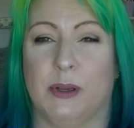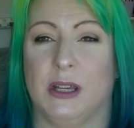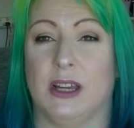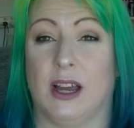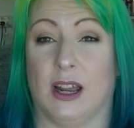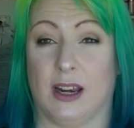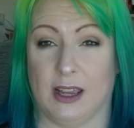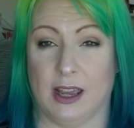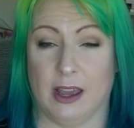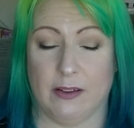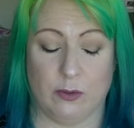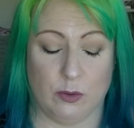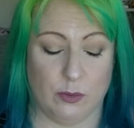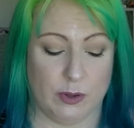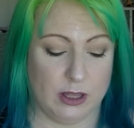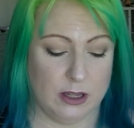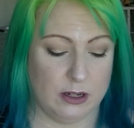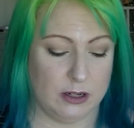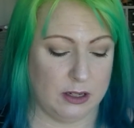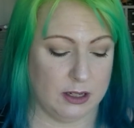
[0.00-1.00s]
to be kind of careful
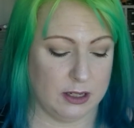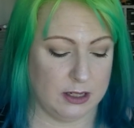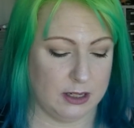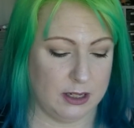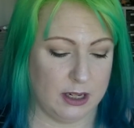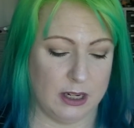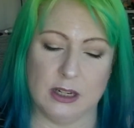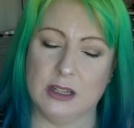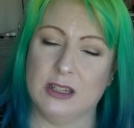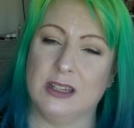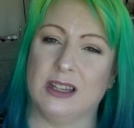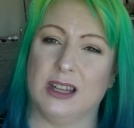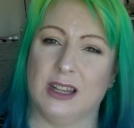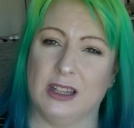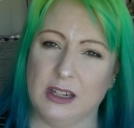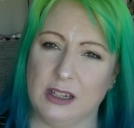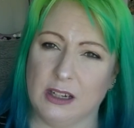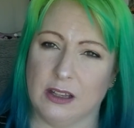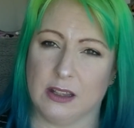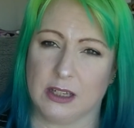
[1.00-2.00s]
with it because it is a
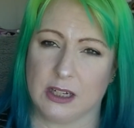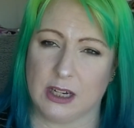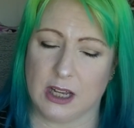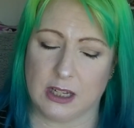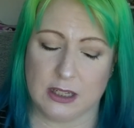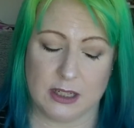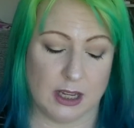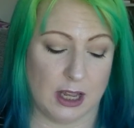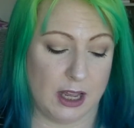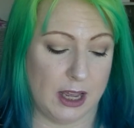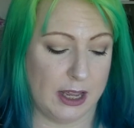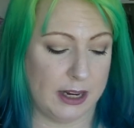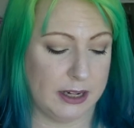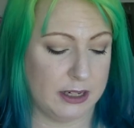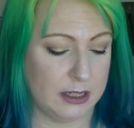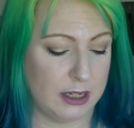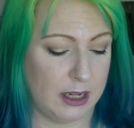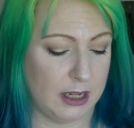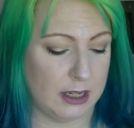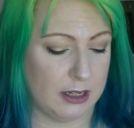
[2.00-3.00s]
little on the dark
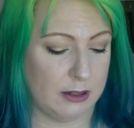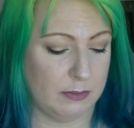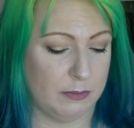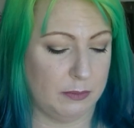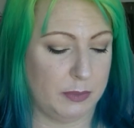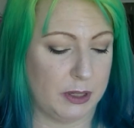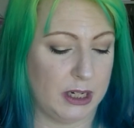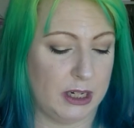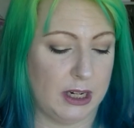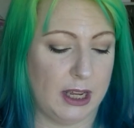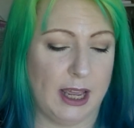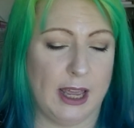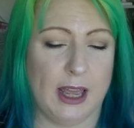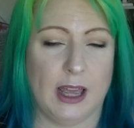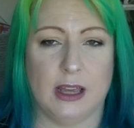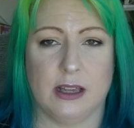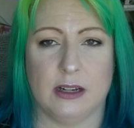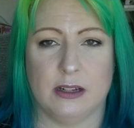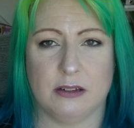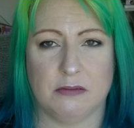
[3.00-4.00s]
side, um, but a light
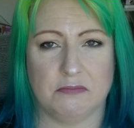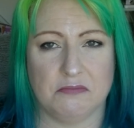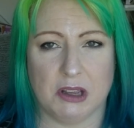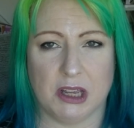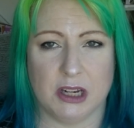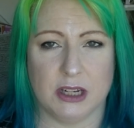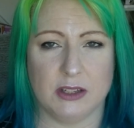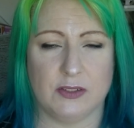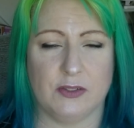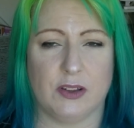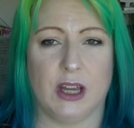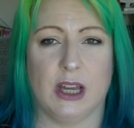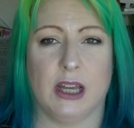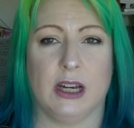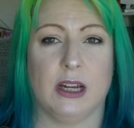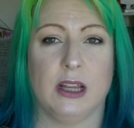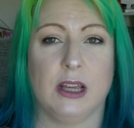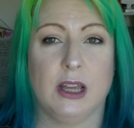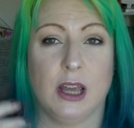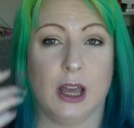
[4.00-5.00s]
hand and it's
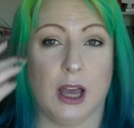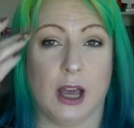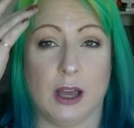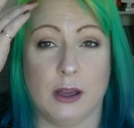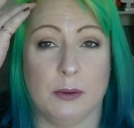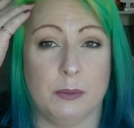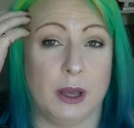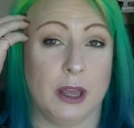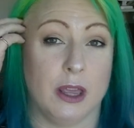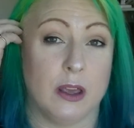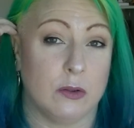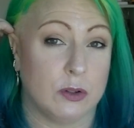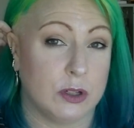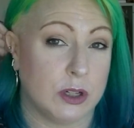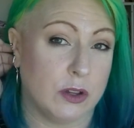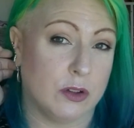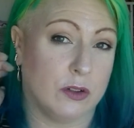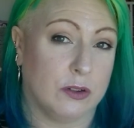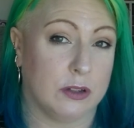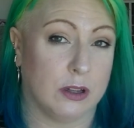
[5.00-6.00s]
fine. Um, I
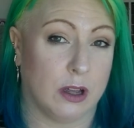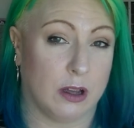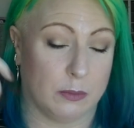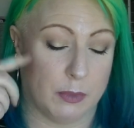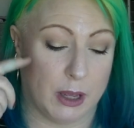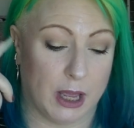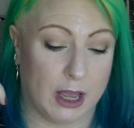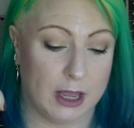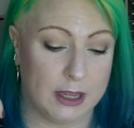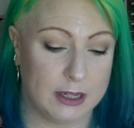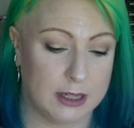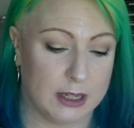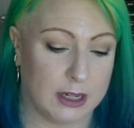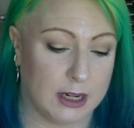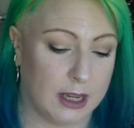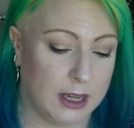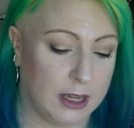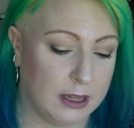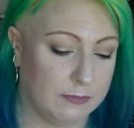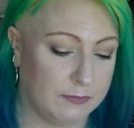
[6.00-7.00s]
also used it on my eyes
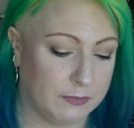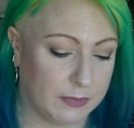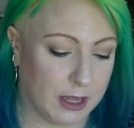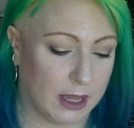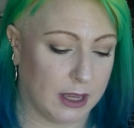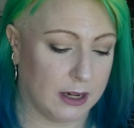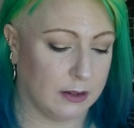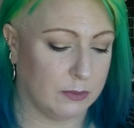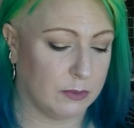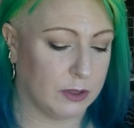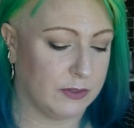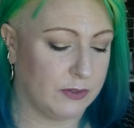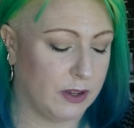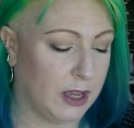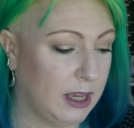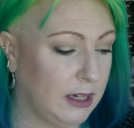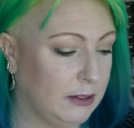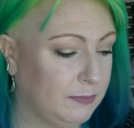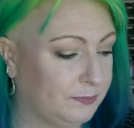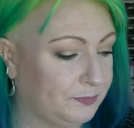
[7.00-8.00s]
today and it was
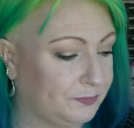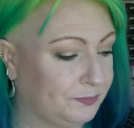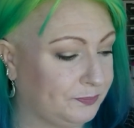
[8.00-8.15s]
fine.